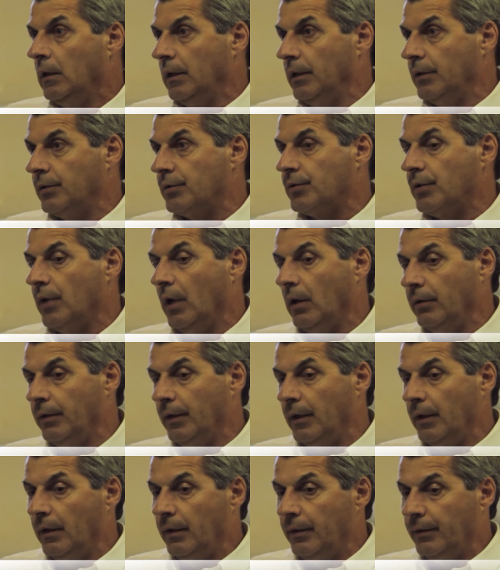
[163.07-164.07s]
install
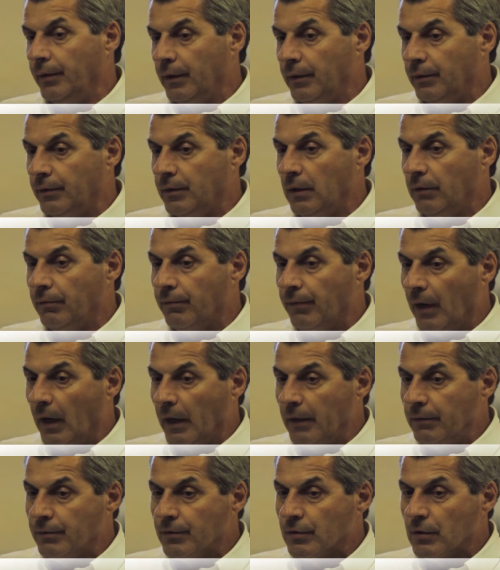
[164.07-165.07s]
the
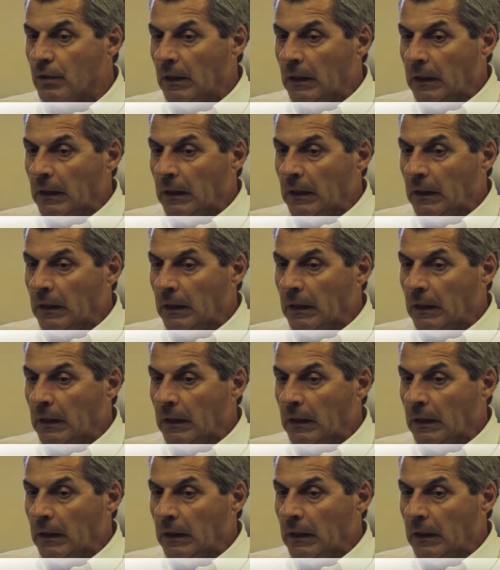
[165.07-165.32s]
T5s.